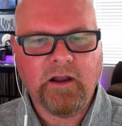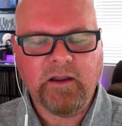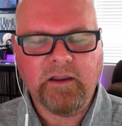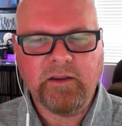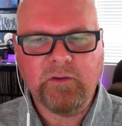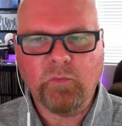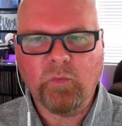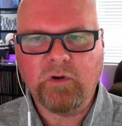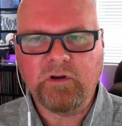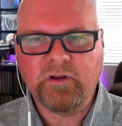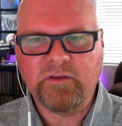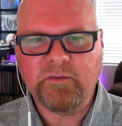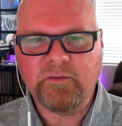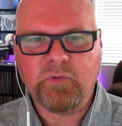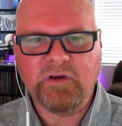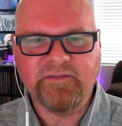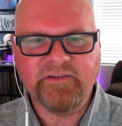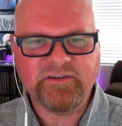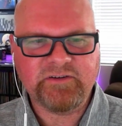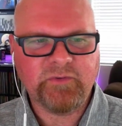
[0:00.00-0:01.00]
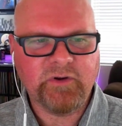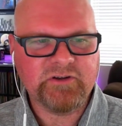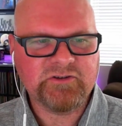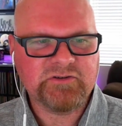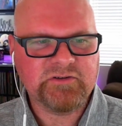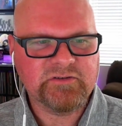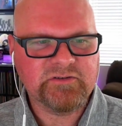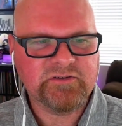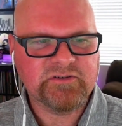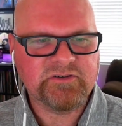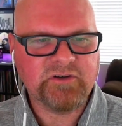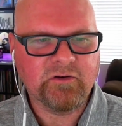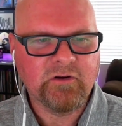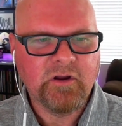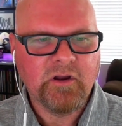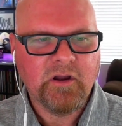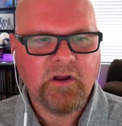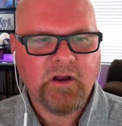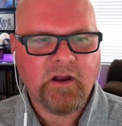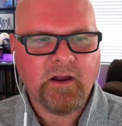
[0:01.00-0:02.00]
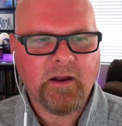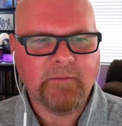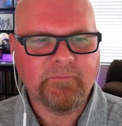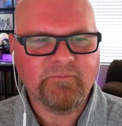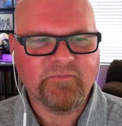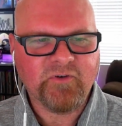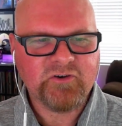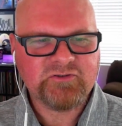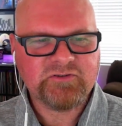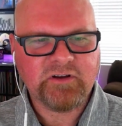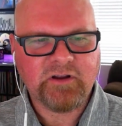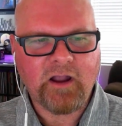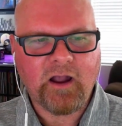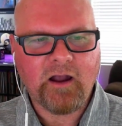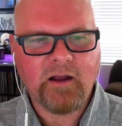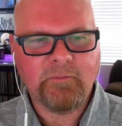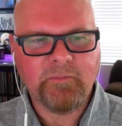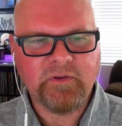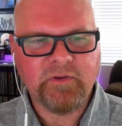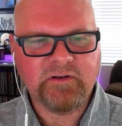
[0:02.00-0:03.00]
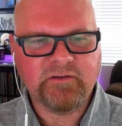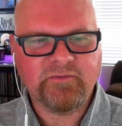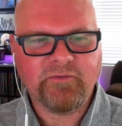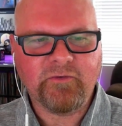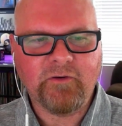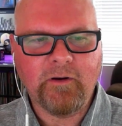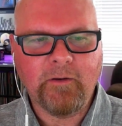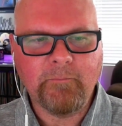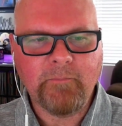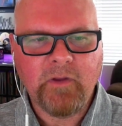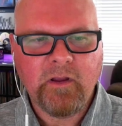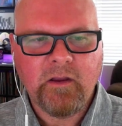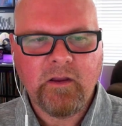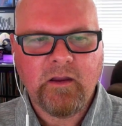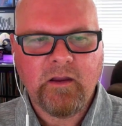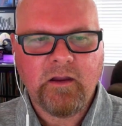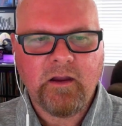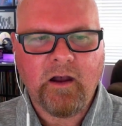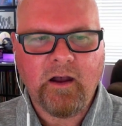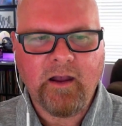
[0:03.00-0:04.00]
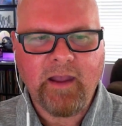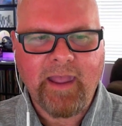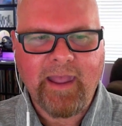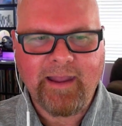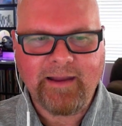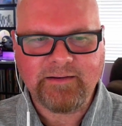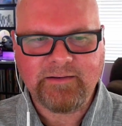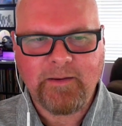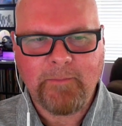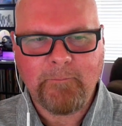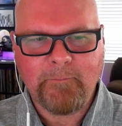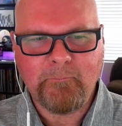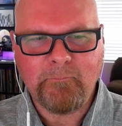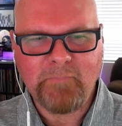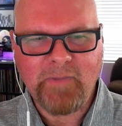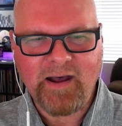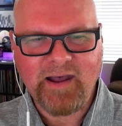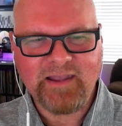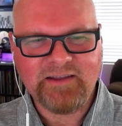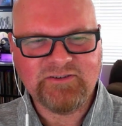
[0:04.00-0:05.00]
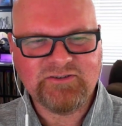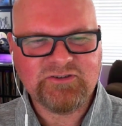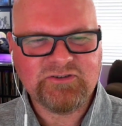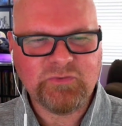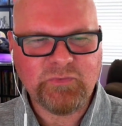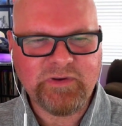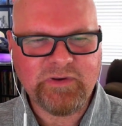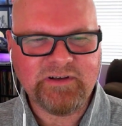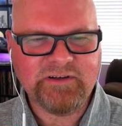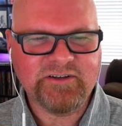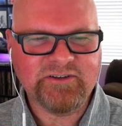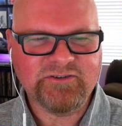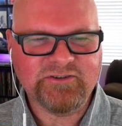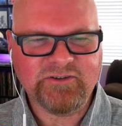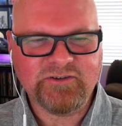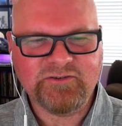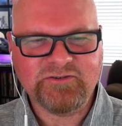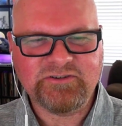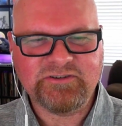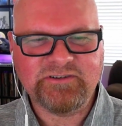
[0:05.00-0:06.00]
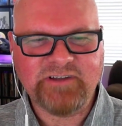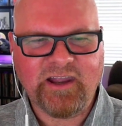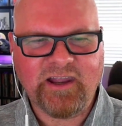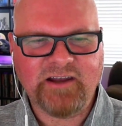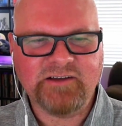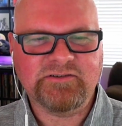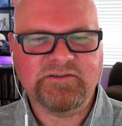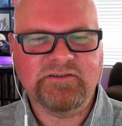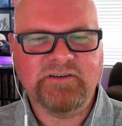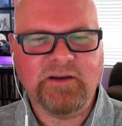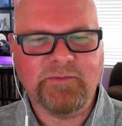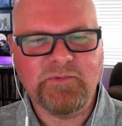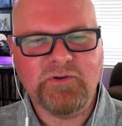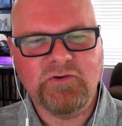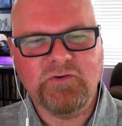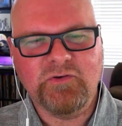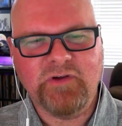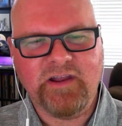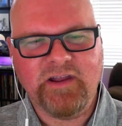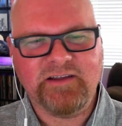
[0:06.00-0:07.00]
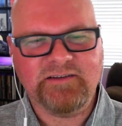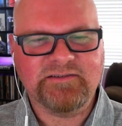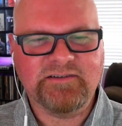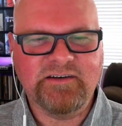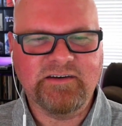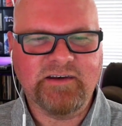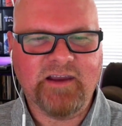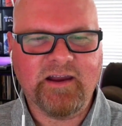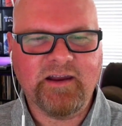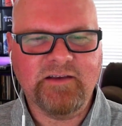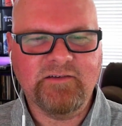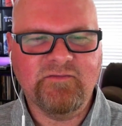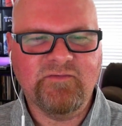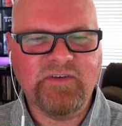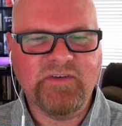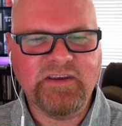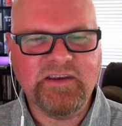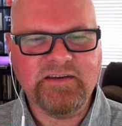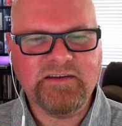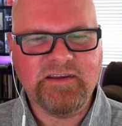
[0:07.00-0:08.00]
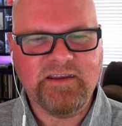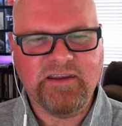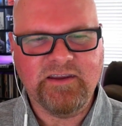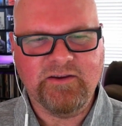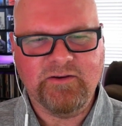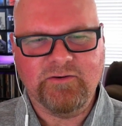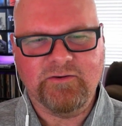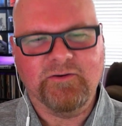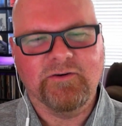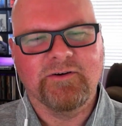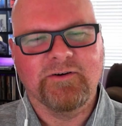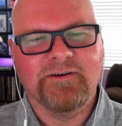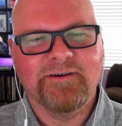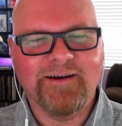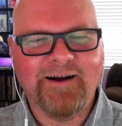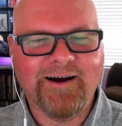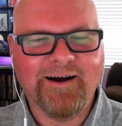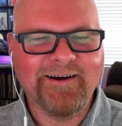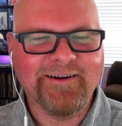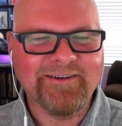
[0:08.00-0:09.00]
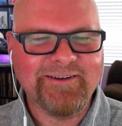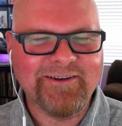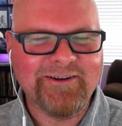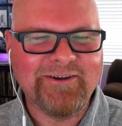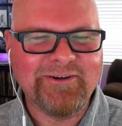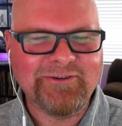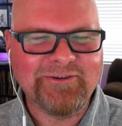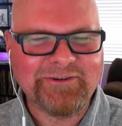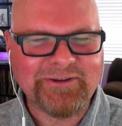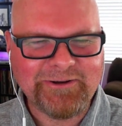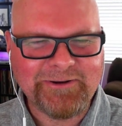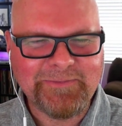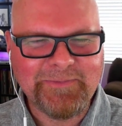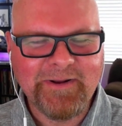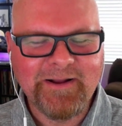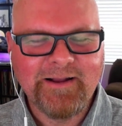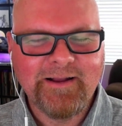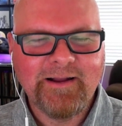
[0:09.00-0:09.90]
in one of the previous questions. So first, a comment from at mysweetdesserts-ws9vq on YouTube.